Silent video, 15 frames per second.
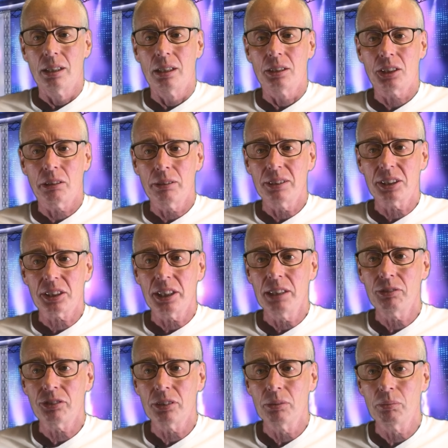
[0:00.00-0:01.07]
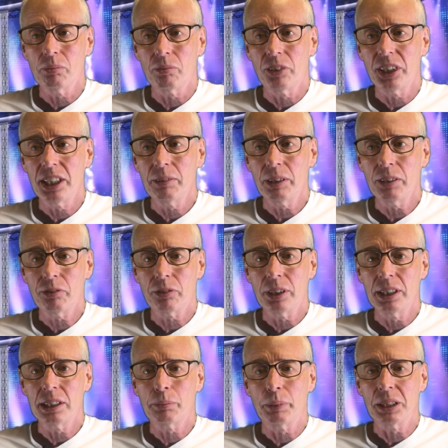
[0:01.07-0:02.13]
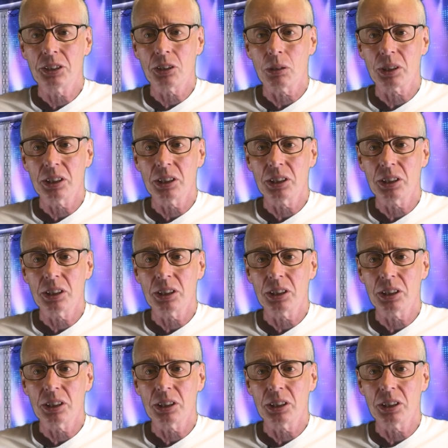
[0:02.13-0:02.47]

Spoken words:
So it's seen from the EV3s being sold